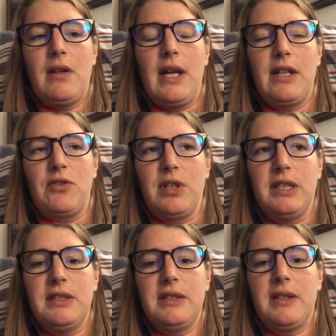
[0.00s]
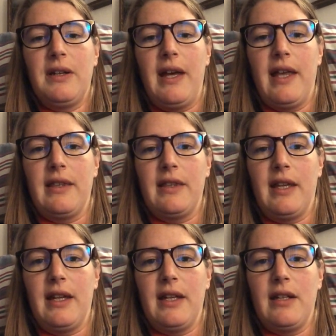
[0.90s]
entrance and
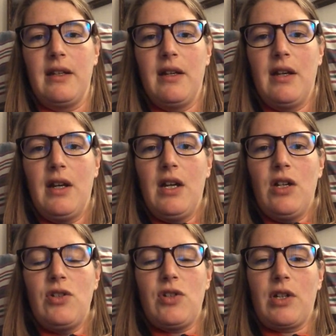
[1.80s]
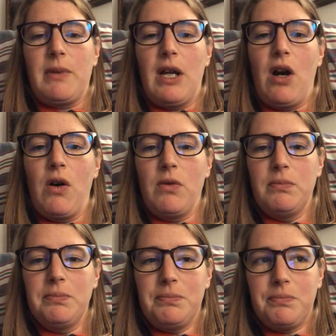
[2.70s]
then took me home.